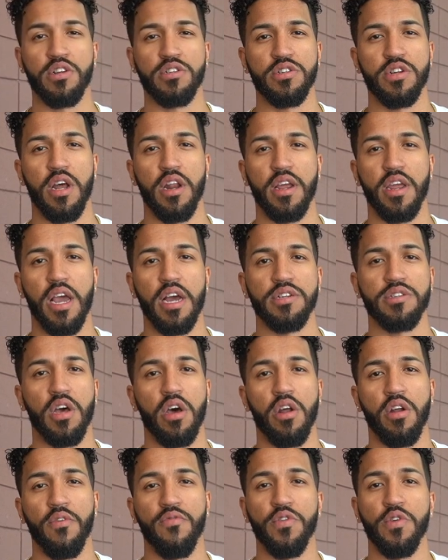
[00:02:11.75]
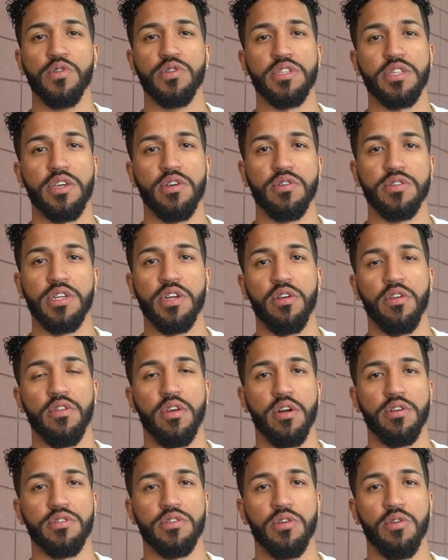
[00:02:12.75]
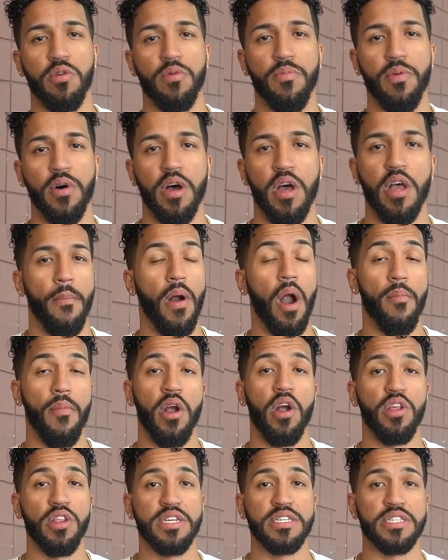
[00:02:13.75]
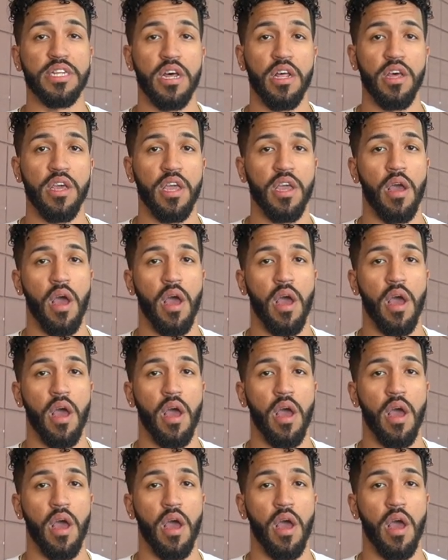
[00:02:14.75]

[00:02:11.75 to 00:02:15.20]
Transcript: try to cash out on a few steals here and there too, but primarily selling.